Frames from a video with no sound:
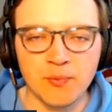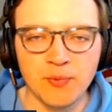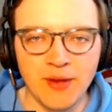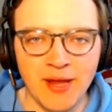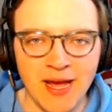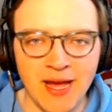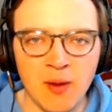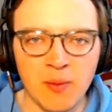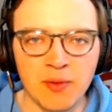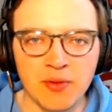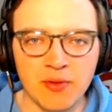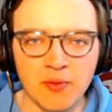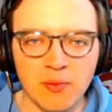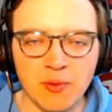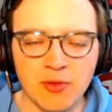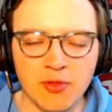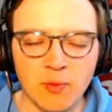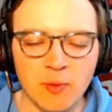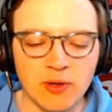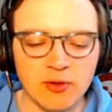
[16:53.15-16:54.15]
now
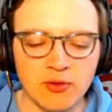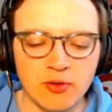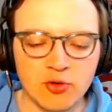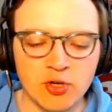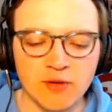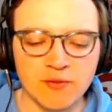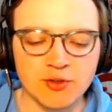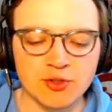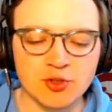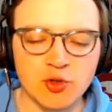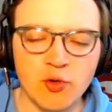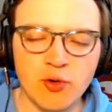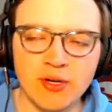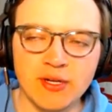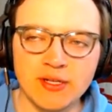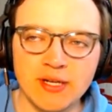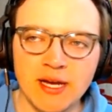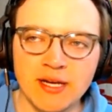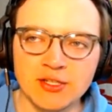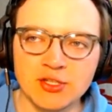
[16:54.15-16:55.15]
with the way Trevor
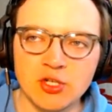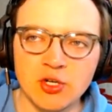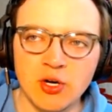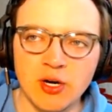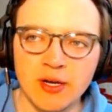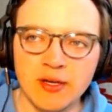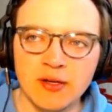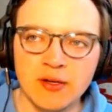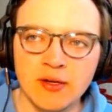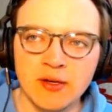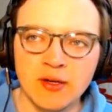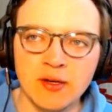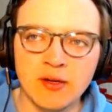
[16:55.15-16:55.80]
Story has gone,